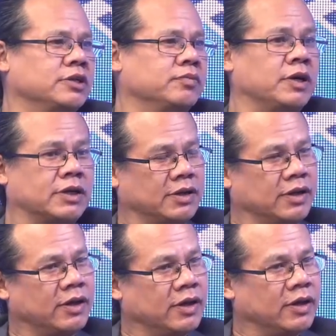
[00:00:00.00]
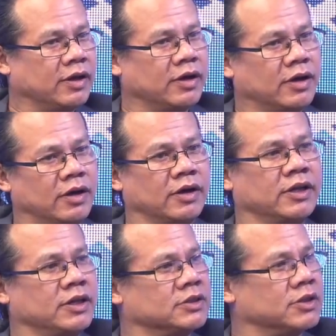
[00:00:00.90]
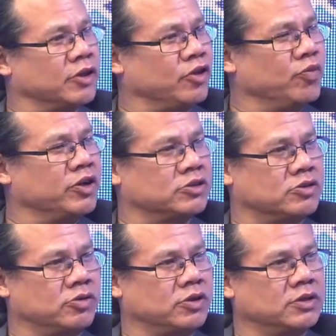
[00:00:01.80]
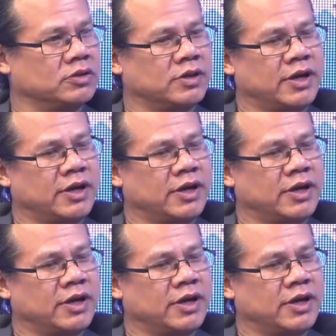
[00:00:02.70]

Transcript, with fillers: Mm-hmm. But uh, it is a human story, mm-hmm.